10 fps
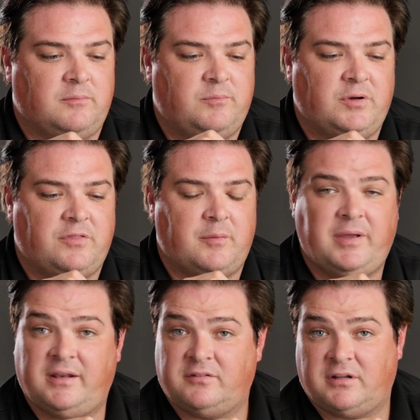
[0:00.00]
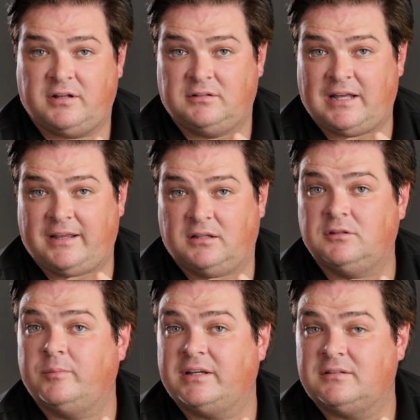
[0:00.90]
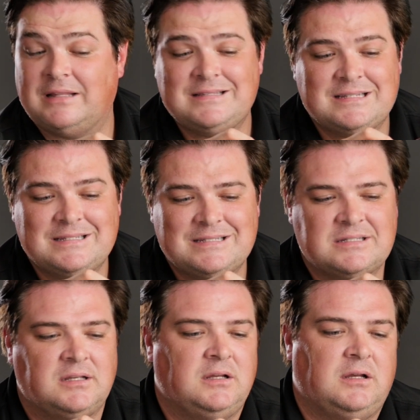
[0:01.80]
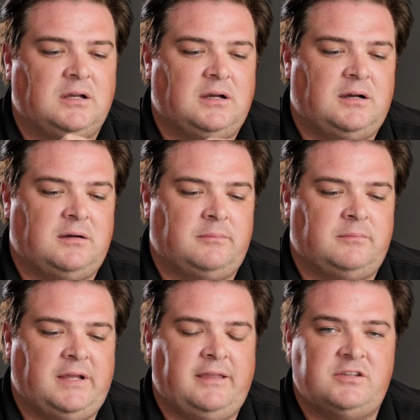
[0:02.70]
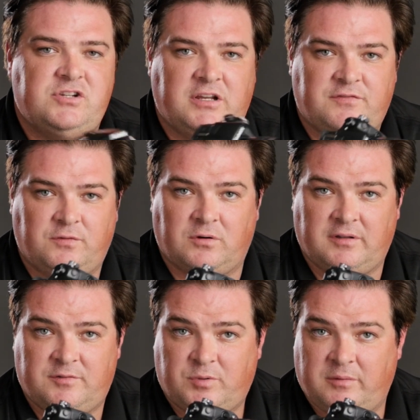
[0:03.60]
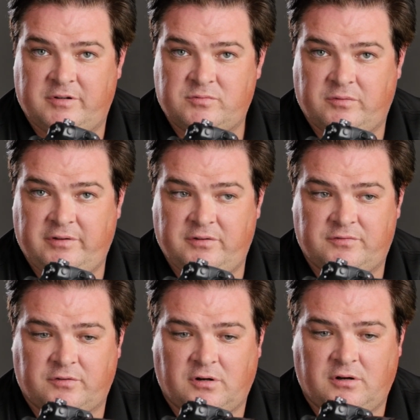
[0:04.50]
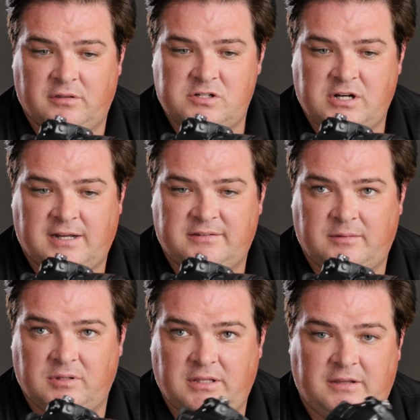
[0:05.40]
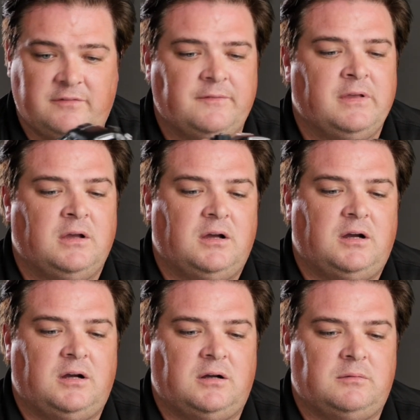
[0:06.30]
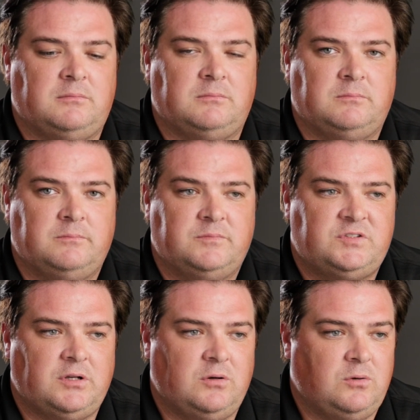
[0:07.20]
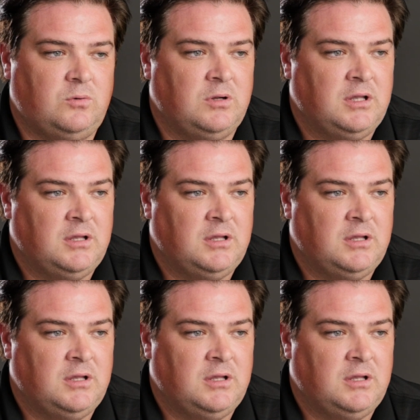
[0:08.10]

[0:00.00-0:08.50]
both the Panasonic Leica Lumix lenses and the GH4. That's pretty much what we use for all the shots, I believe. So